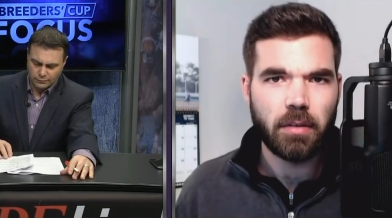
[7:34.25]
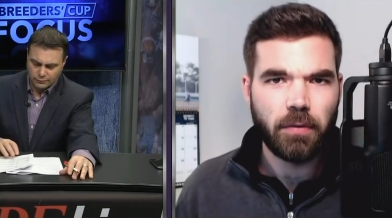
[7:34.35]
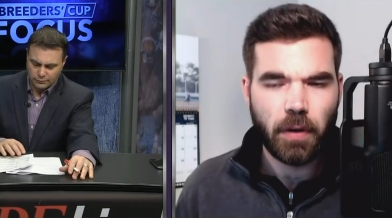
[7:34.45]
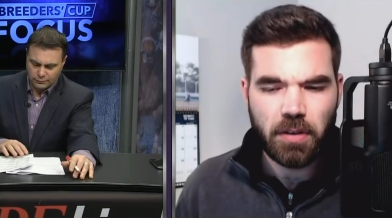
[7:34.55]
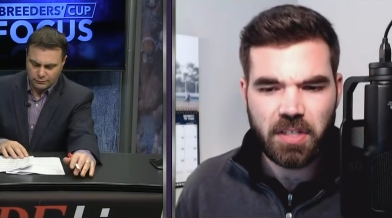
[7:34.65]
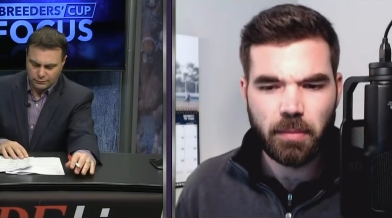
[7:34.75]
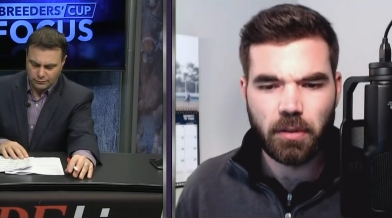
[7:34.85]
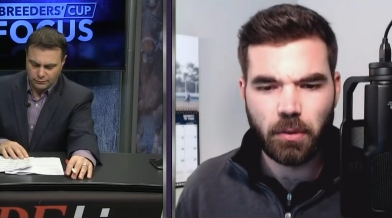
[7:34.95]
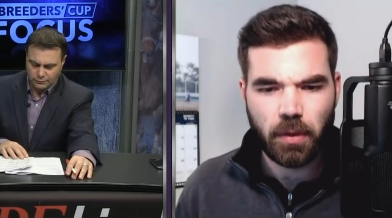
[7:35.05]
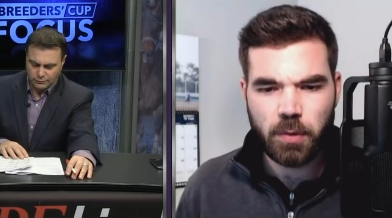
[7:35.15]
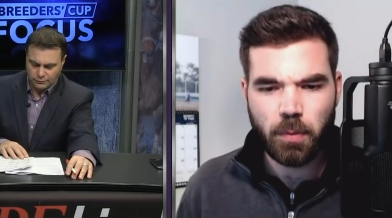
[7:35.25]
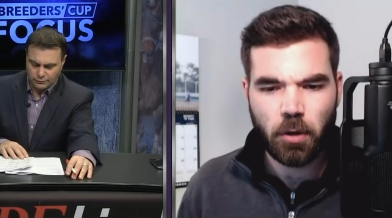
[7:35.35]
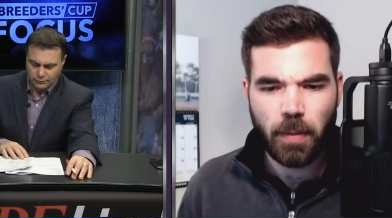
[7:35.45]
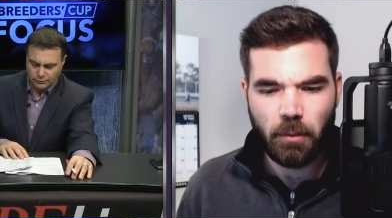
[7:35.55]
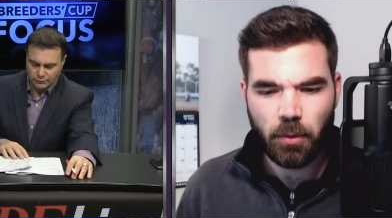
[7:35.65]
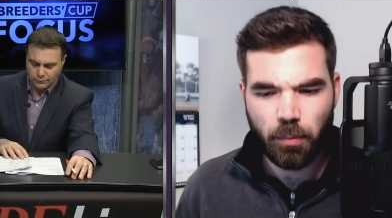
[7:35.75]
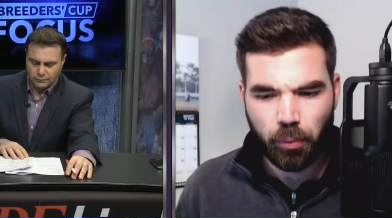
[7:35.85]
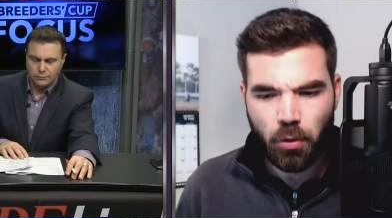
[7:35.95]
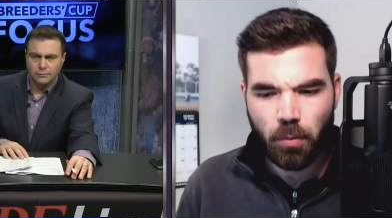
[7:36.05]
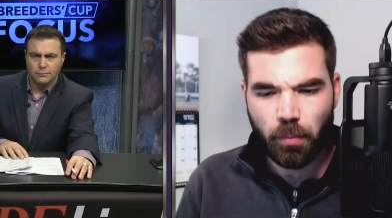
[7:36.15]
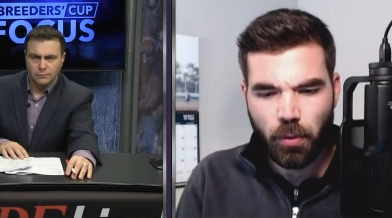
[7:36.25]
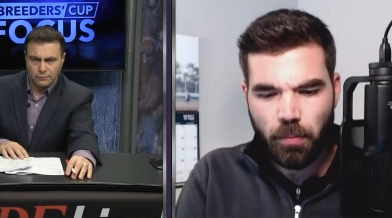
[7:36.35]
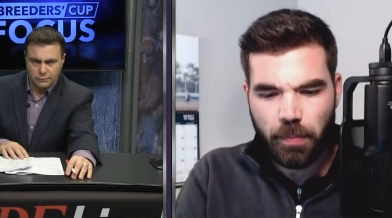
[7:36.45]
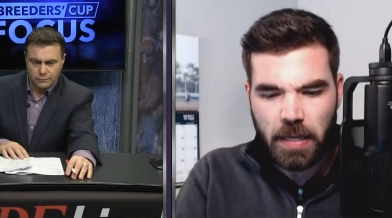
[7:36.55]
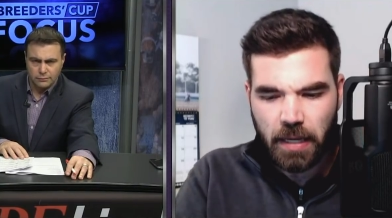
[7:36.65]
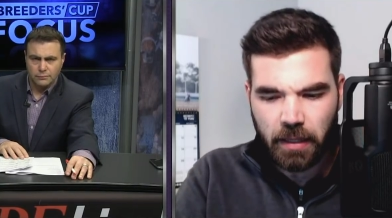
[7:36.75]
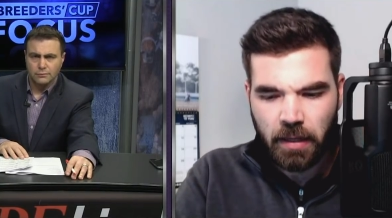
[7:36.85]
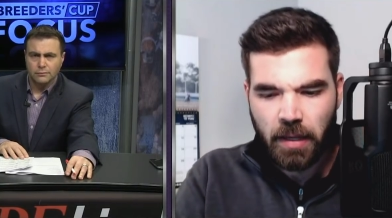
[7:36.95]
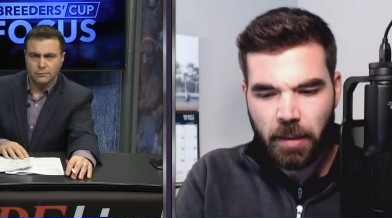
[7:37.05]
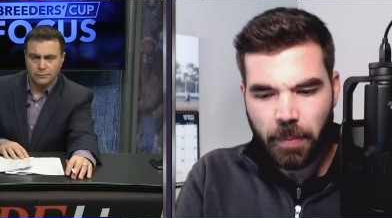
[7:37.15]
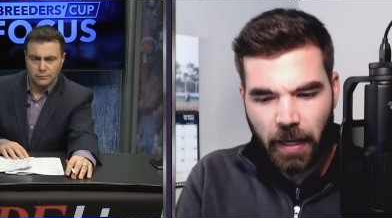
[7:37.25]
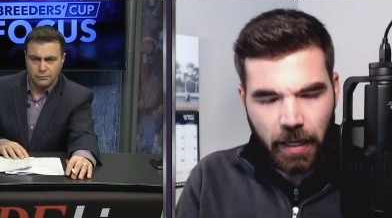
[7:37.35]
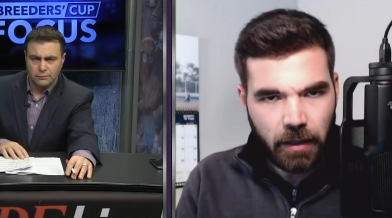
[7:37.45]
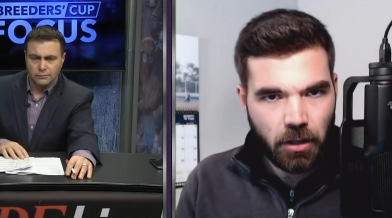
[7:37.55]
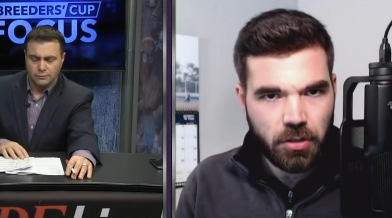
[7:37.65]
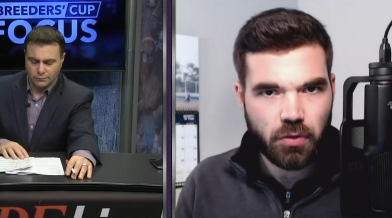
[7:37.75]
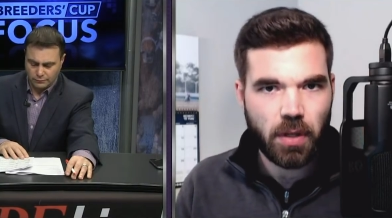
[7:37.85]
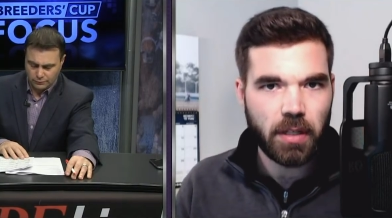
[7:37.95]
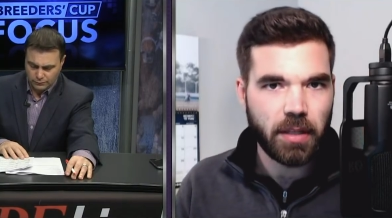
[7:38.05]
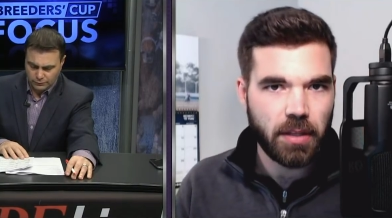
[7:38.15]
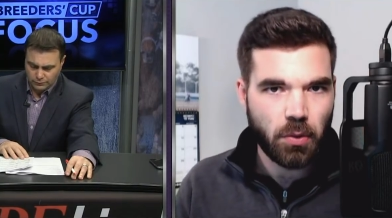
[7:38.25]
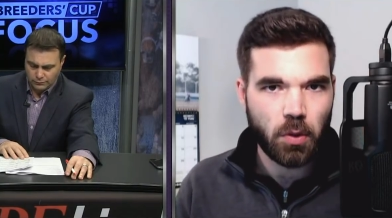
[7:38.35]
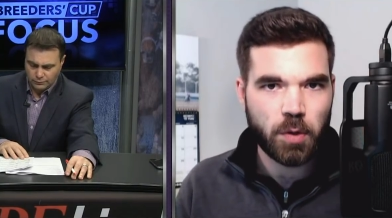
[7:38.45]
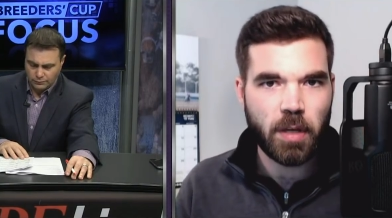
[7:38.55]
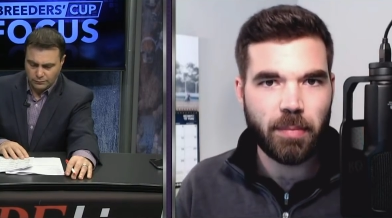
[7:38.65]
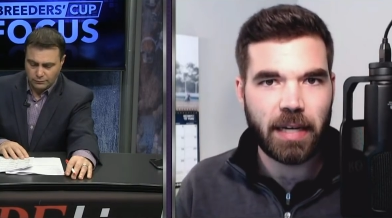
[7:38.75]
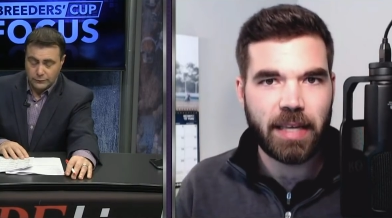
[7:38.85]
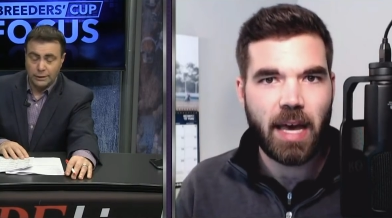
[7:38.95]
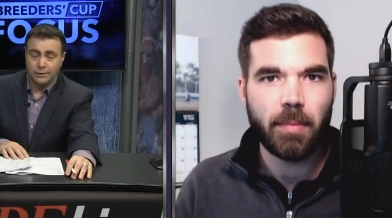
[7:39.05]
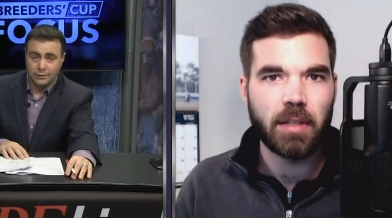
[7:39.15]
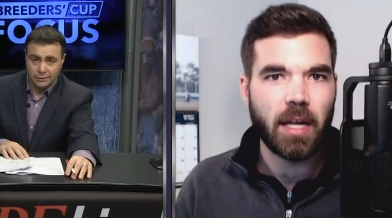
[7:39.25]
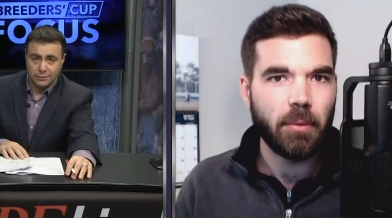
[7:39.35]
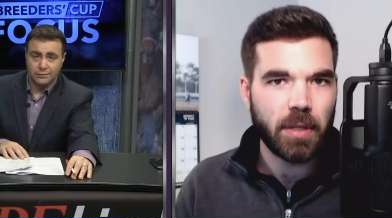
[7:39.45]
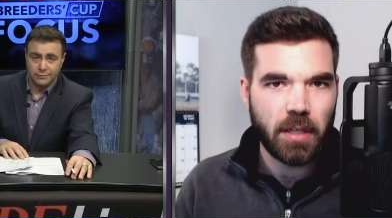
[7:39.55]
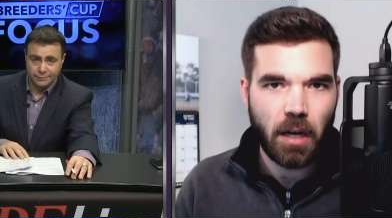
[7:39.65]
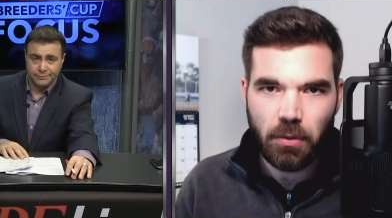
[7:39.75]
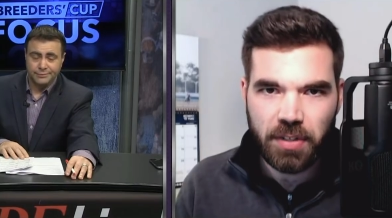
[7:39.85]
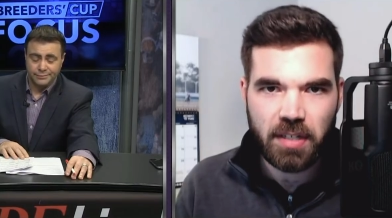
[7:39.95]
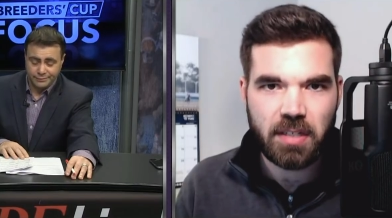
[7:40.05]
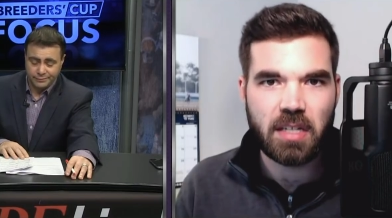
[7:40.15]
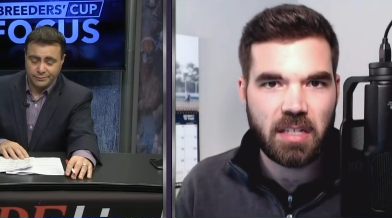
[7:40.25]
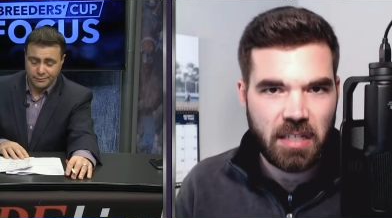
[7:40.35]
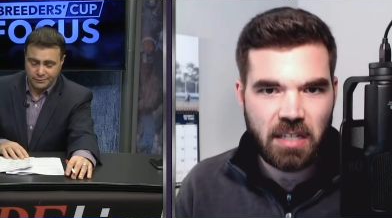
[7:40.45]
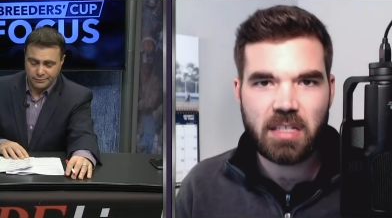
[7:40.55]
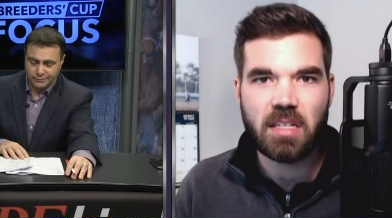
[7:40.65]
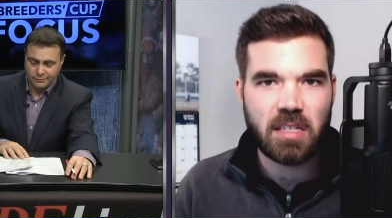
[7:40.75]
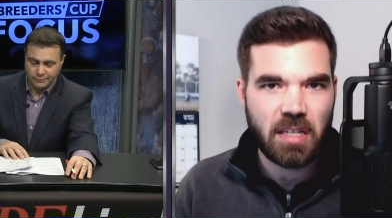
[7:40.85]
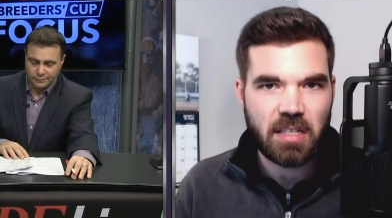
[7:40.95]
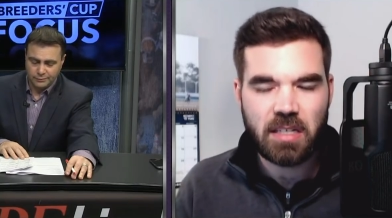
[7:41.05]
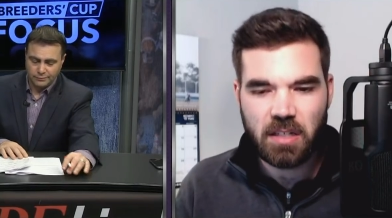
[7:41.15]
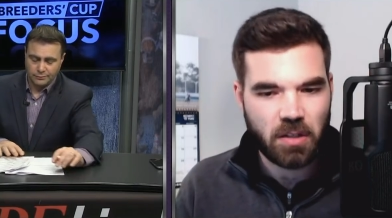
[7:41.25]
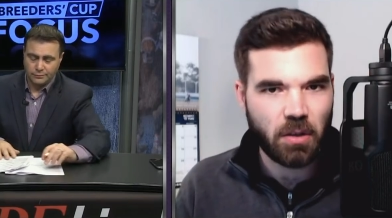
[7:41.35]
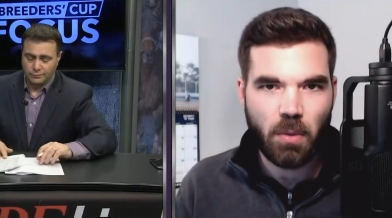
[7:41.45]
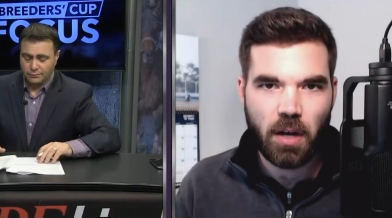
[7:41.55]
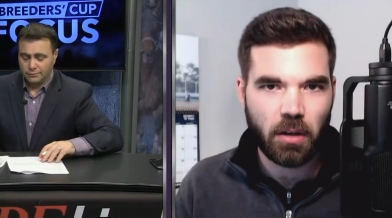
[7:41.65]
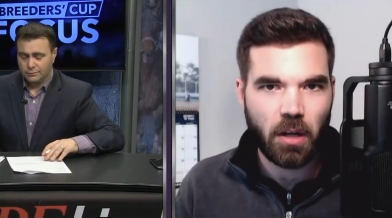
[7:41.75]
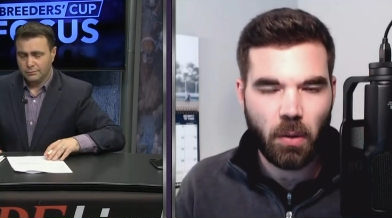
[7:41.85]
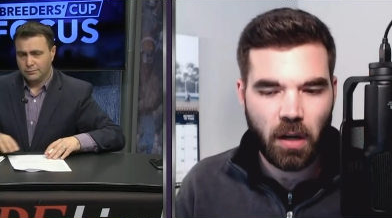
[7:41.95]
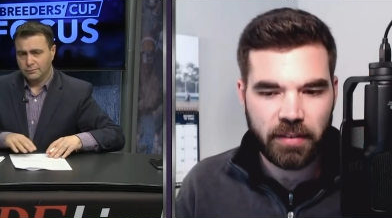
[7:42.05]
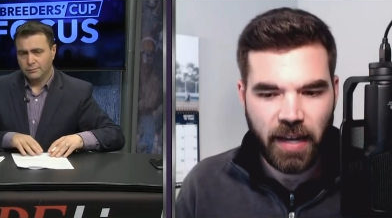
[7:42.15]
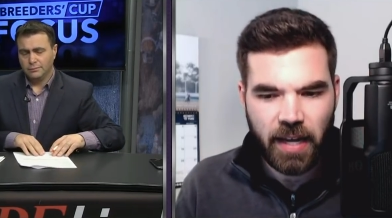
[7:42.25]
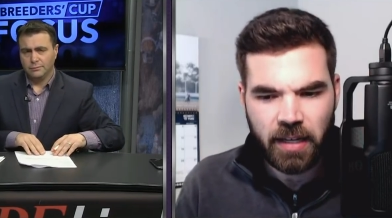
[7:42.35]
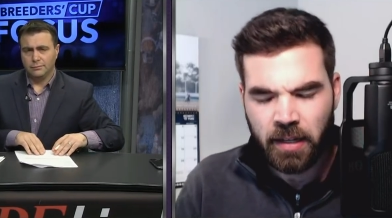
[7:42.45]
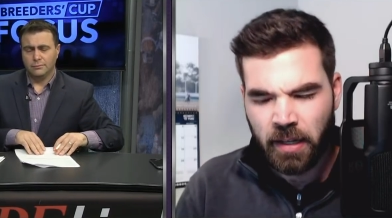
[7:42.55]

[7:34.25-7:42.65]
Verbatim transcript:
Speaker 1: very similar to what I spoke about with Broom. Broom being by Australia, this horse being by Camelot. We know distance, distance, distance. Going to want to go all day.